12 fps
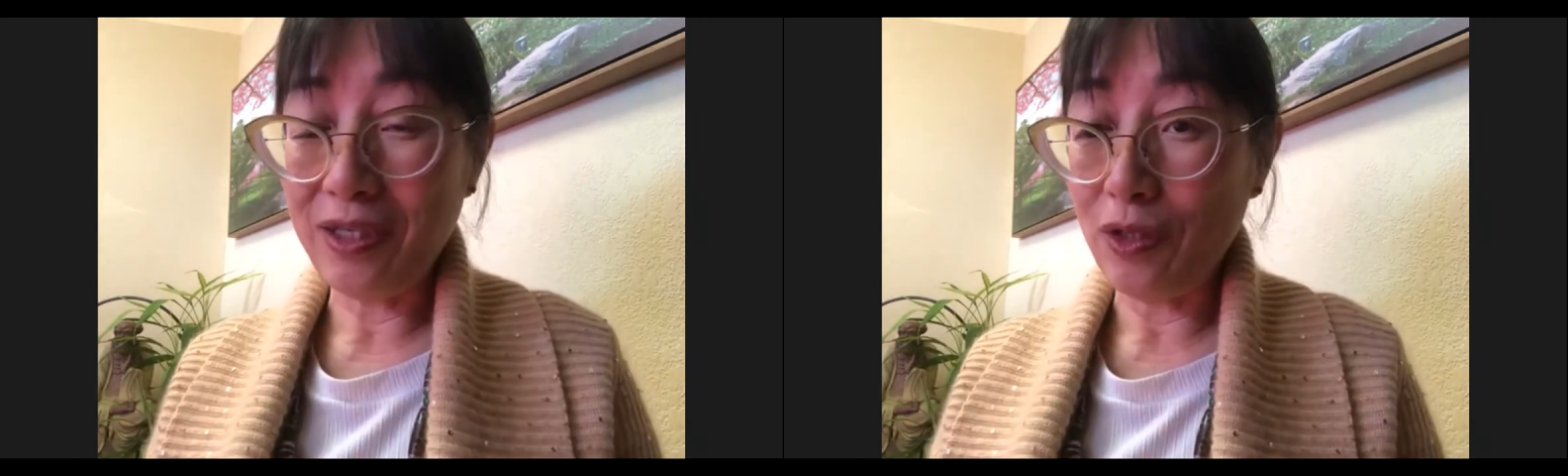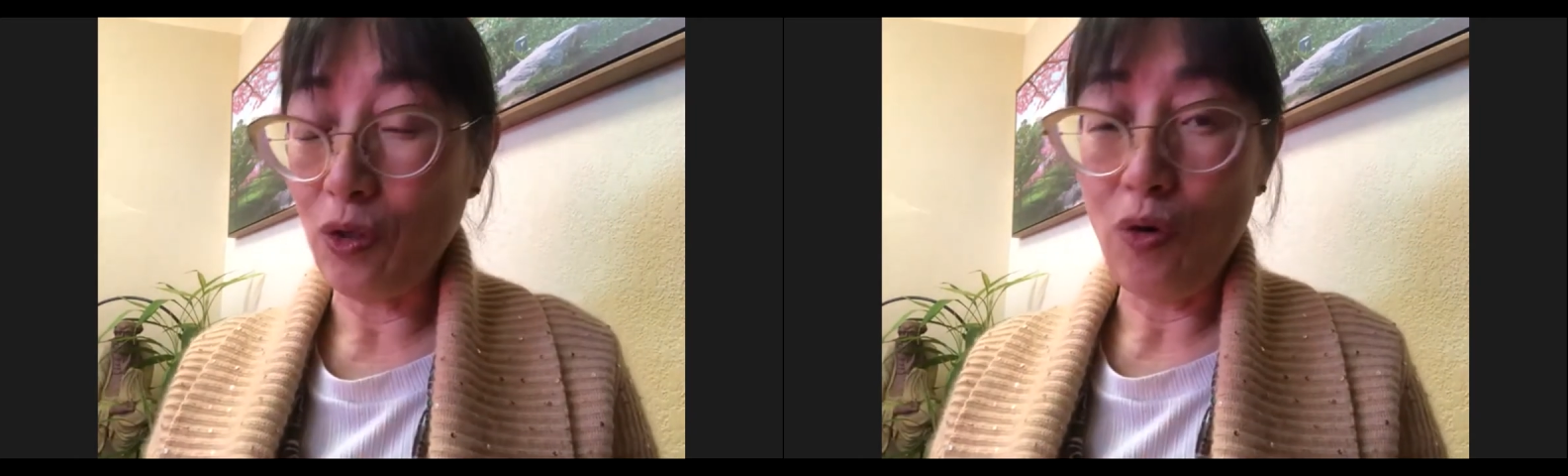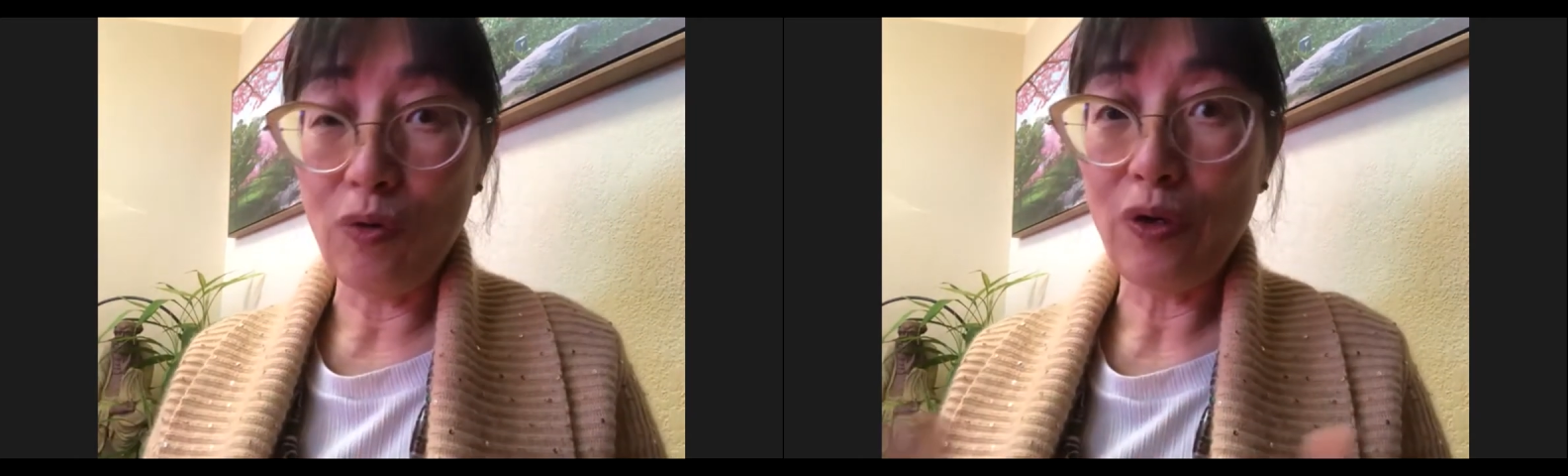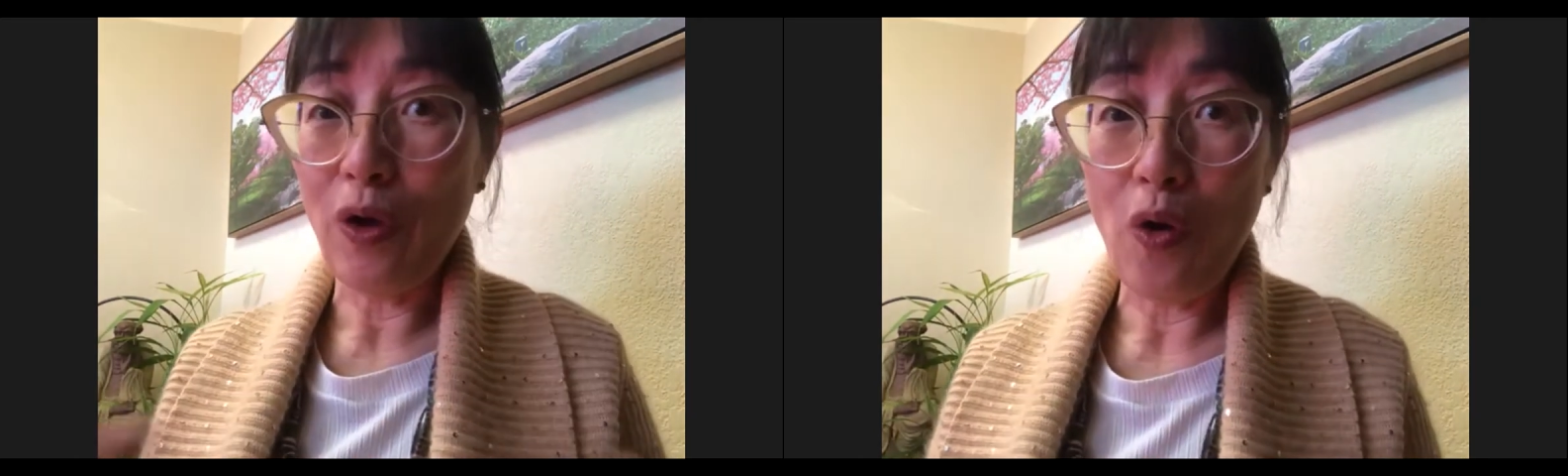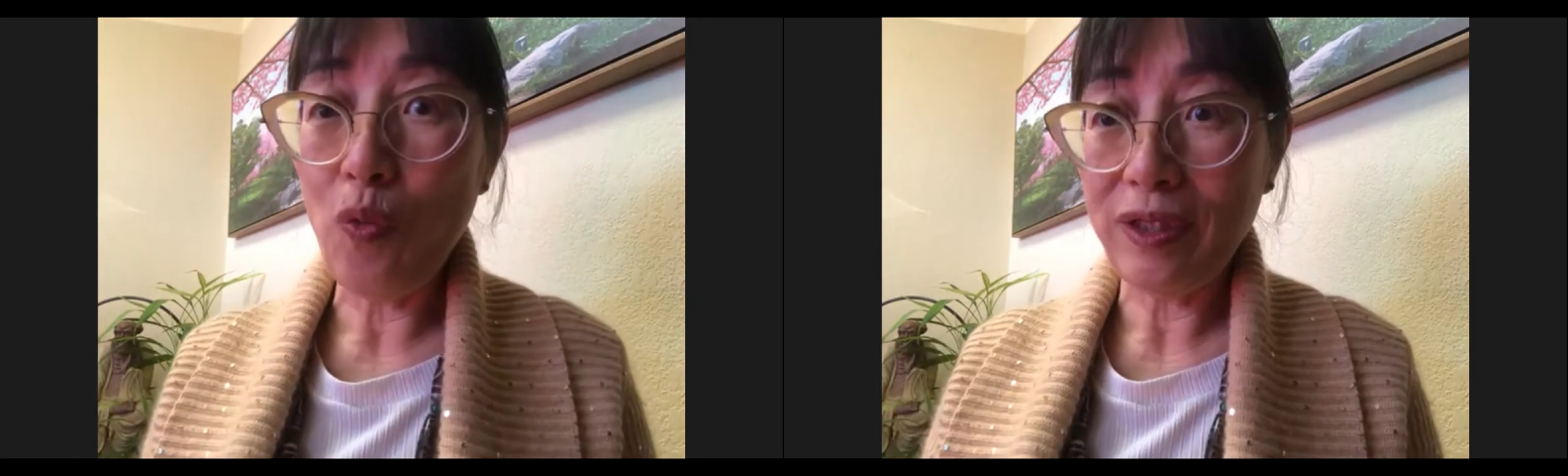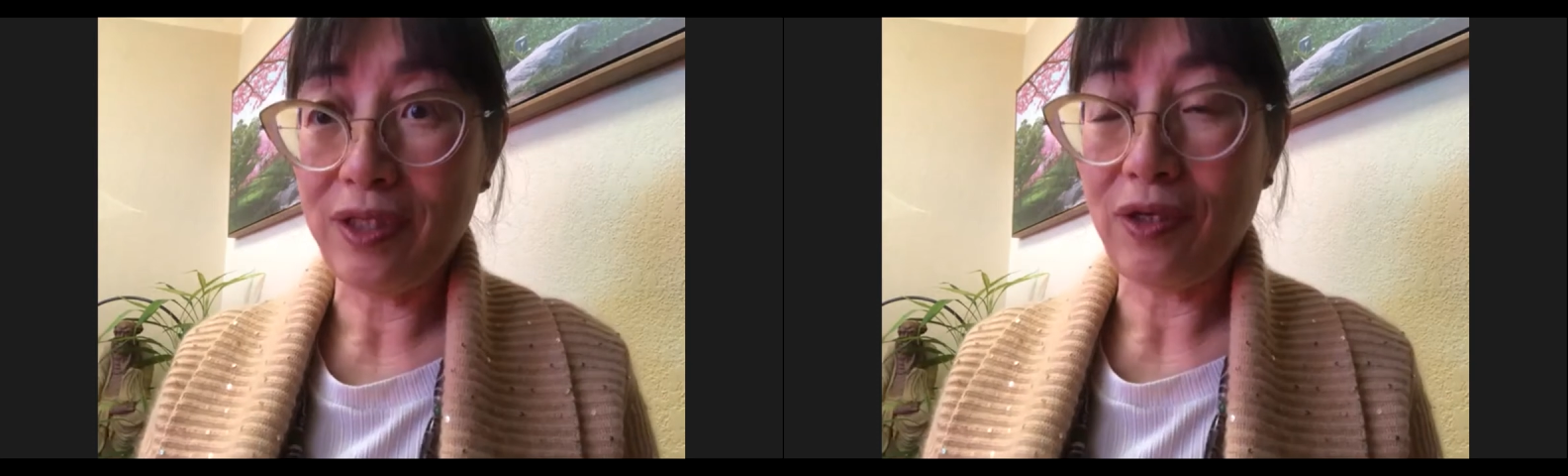they don't know
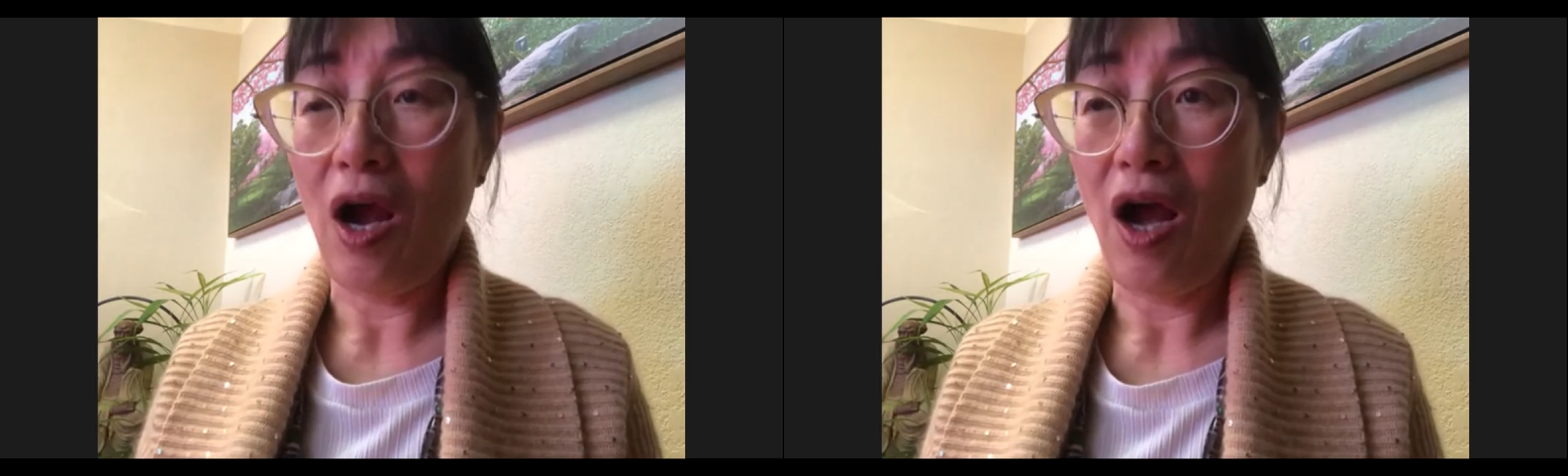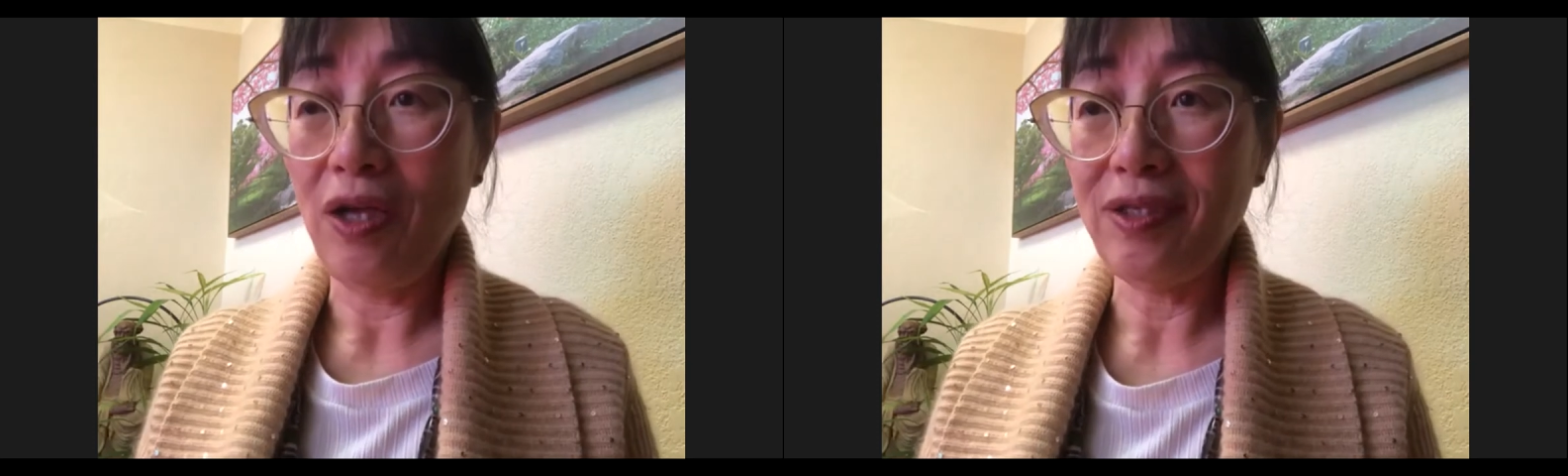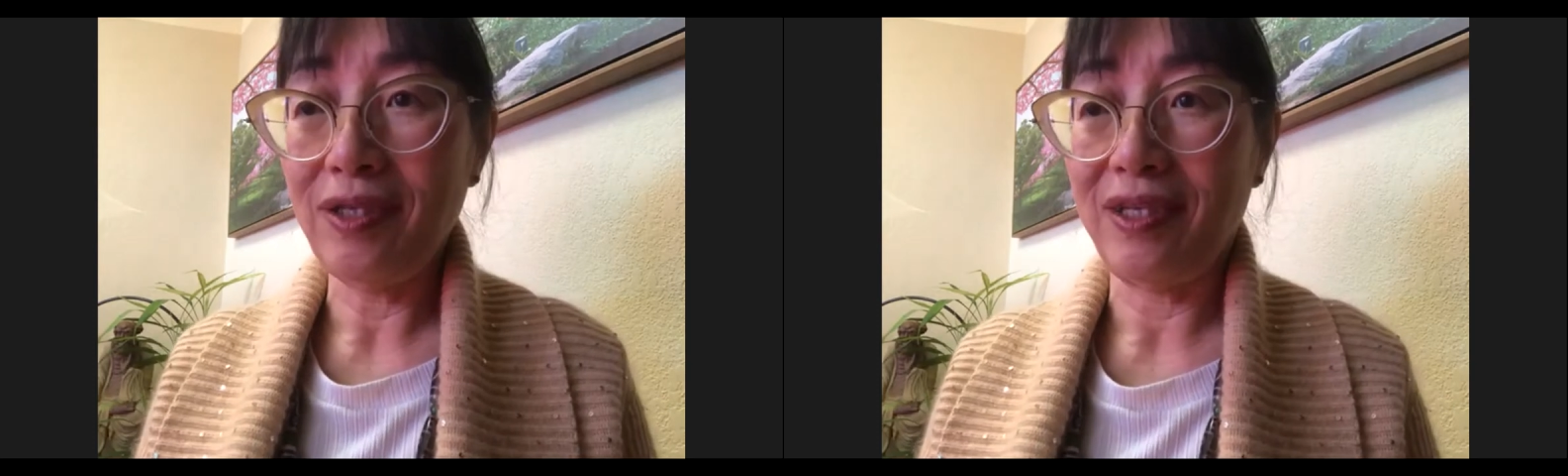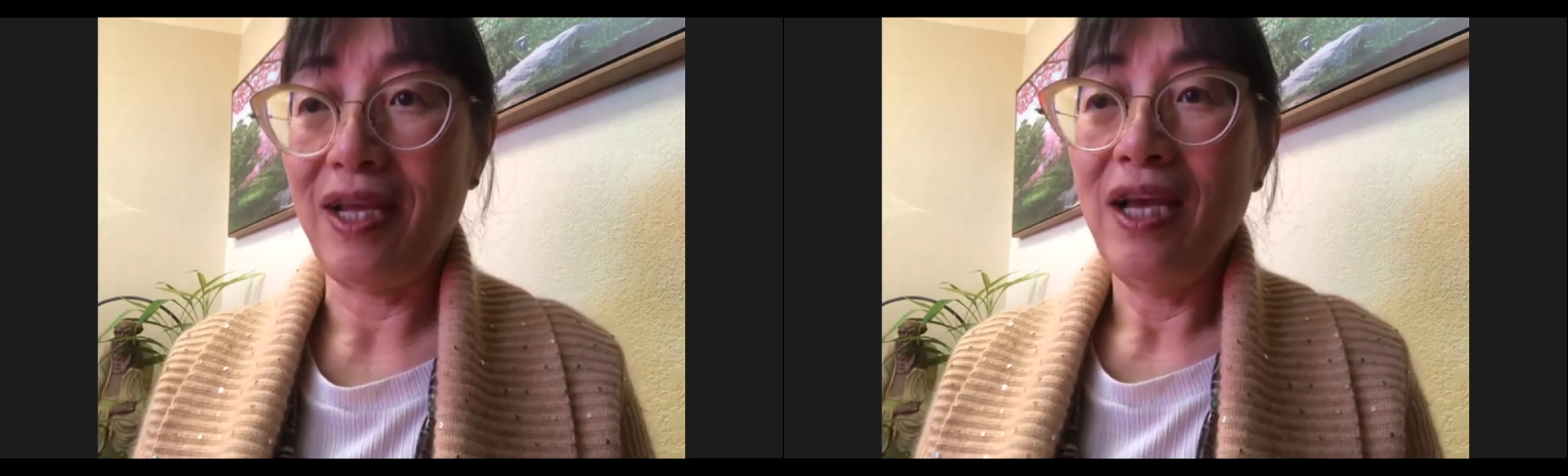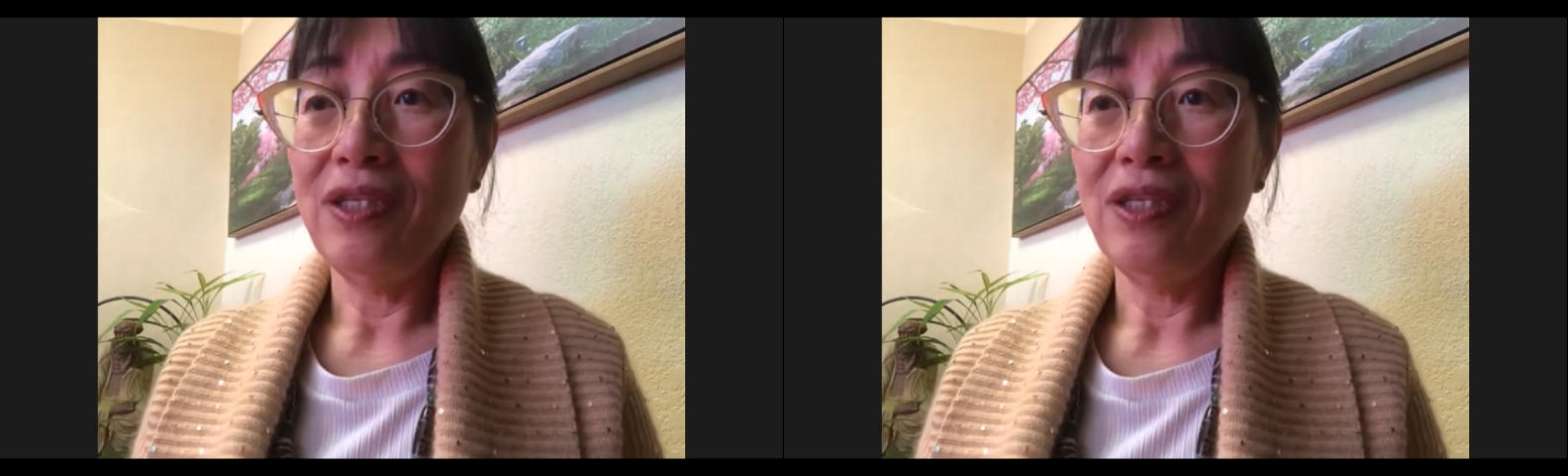what's caused it.